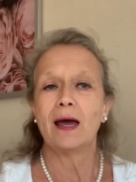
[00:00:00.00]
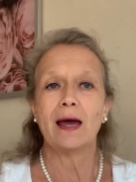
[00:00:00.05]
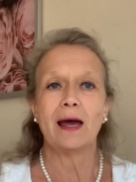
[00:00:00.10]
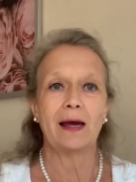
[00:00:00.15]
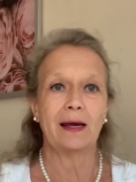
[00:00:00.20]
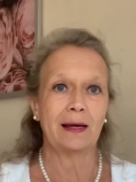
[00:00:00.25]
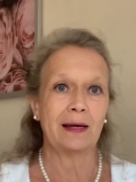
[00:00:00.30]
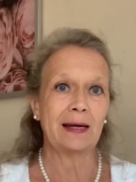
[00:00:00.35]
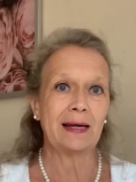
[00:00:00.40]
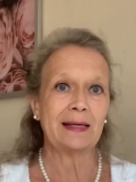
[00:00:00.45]

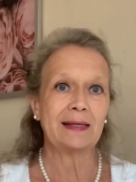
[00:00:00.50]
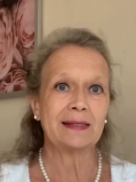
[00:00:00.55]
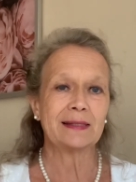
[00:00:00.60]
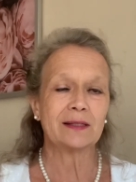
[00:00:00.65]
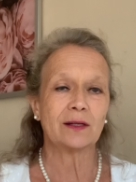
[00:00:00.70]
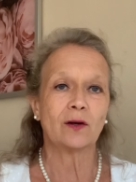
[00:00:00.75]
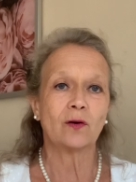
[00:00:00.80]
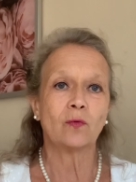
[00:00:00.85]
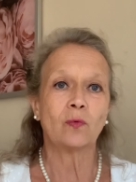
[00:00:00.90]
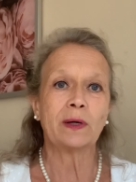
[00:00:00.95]
and
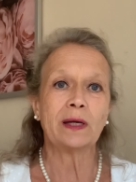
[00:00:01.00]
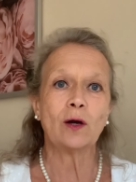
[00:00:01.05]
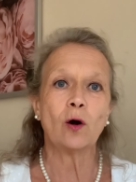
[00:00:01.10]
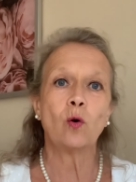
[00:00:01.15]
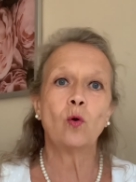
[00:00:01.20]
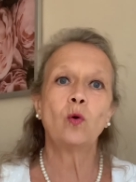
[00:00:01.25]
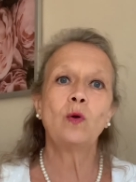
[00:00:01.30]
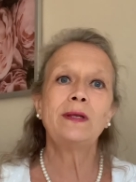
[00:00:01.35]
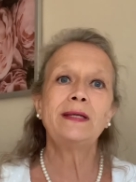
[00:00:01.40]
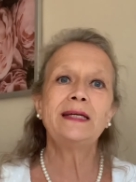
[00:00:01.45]
we
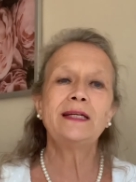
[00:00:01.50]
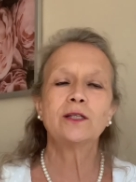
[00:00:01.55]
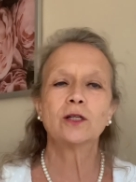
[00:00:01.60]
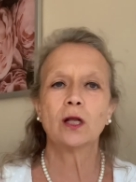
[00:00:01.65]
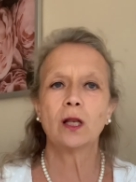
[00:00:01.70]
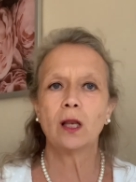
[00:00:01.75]
all need to